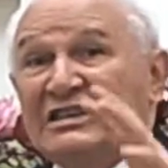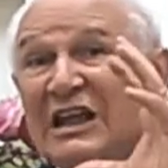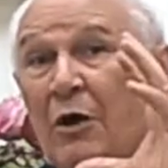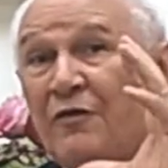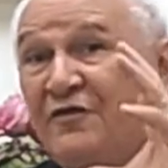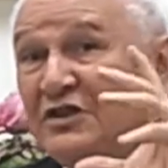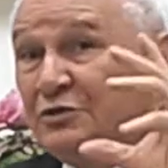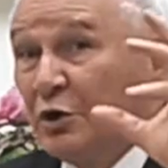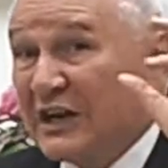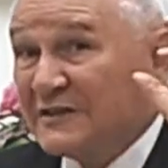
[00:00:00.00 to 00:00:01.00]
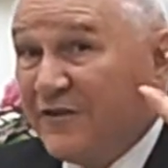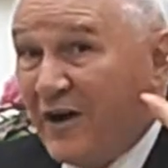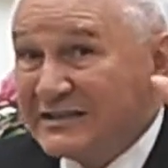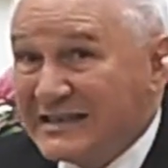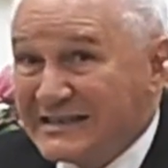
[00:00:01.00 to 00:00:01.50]
The Lord has shown
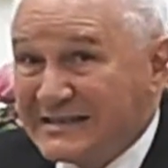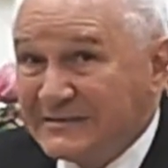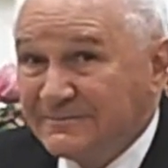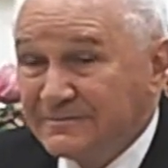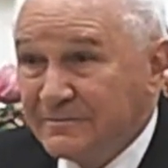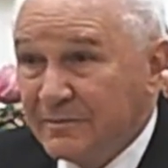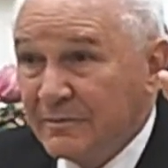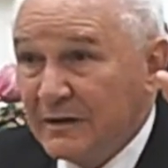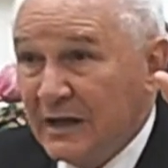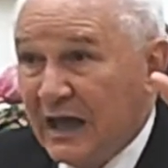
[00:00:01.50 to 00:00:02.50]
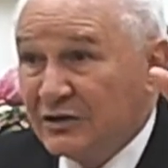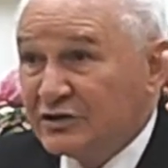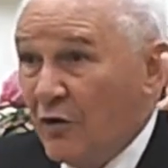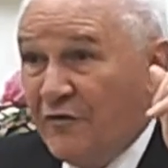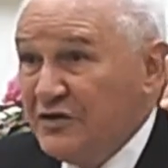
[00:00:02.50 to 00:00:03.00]
that she's listening to other
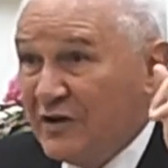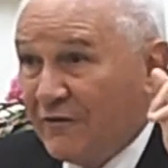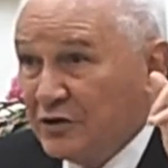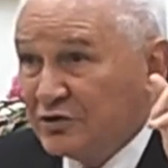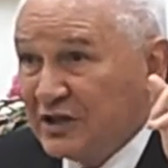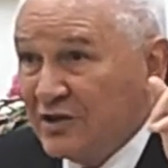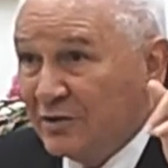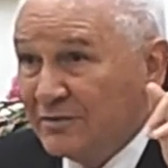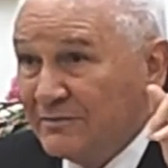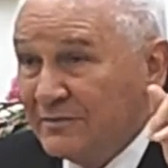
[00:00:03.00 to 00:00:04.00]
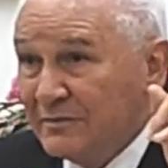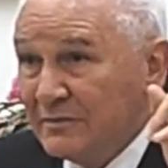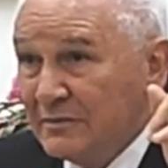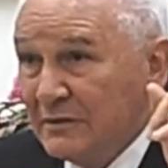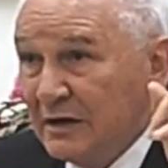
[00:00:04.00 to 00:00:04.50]
voices. She's not
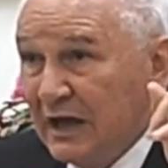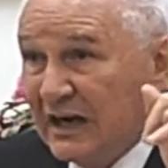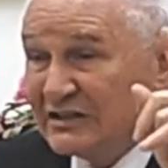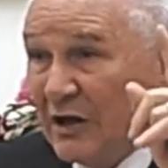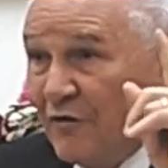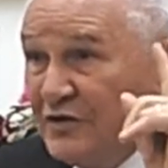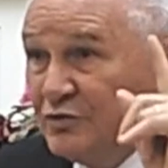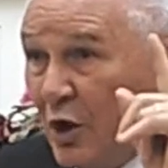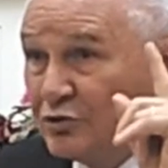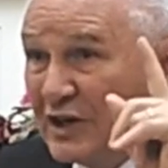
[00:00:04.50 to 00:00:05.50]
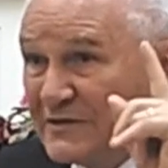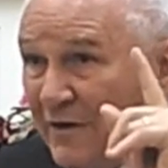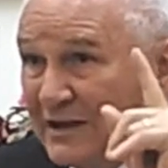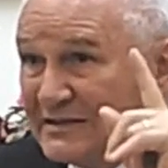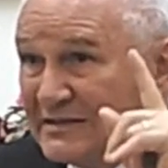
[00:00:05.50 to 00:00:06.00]
listening to the voice of the Lord.
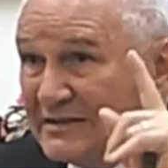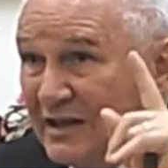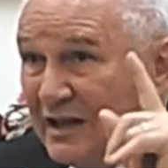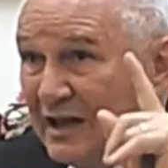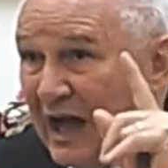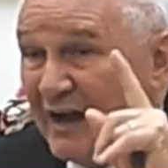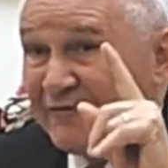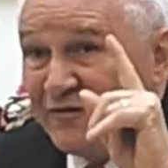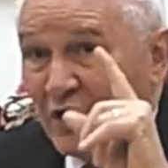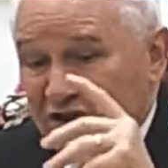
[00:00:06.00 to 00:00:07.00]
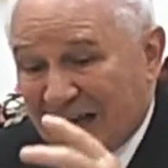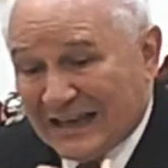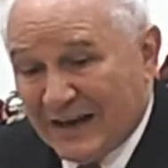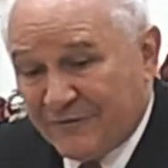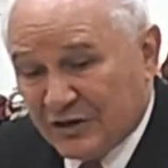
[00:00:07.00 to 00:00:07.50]
She's listening to other
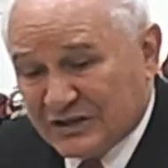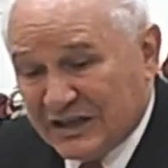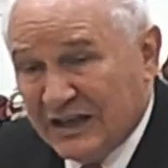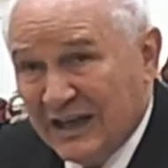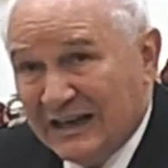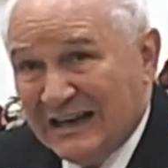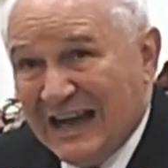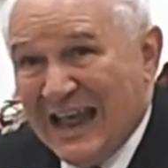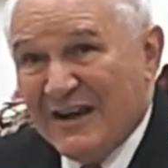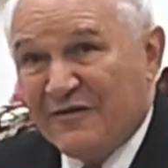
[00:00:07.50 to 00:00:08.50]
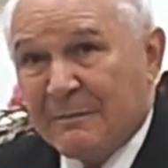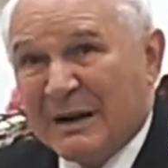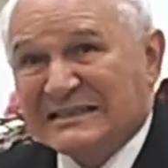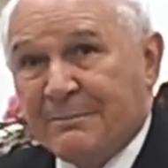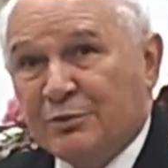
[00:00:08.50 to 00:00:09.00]
voice. The voice
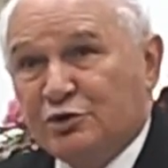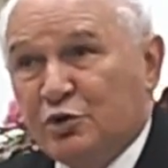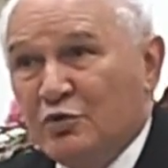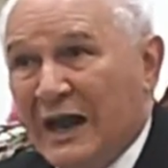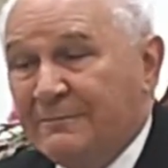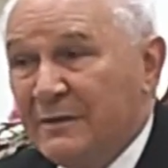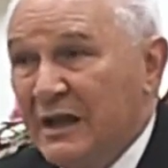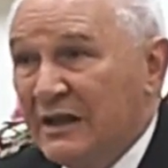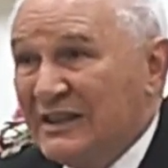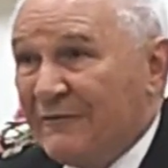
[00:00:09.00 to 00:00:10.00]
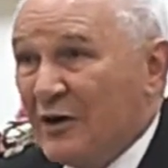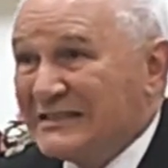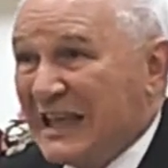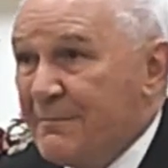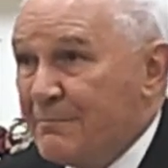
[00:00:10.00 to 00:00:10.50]
of the ones that,
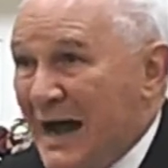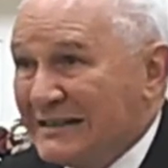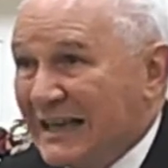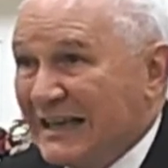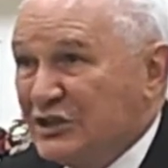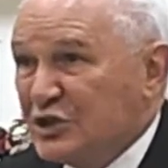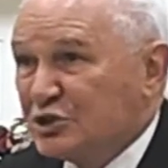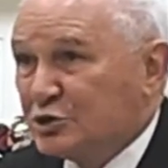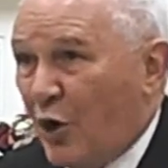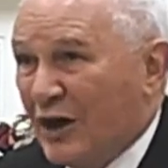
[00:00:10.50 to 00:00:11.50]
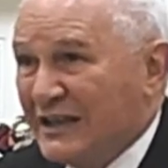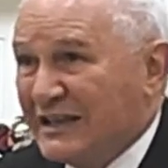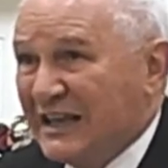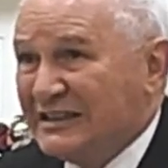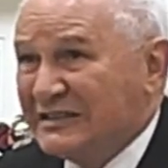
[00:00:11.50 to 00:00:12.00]
the voice that
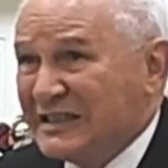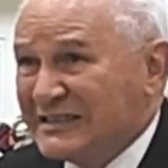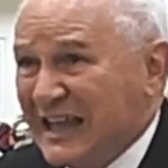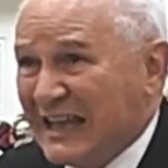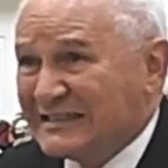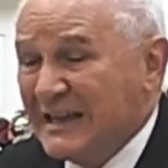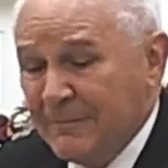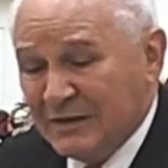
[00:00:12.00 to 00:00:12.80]
drags you to the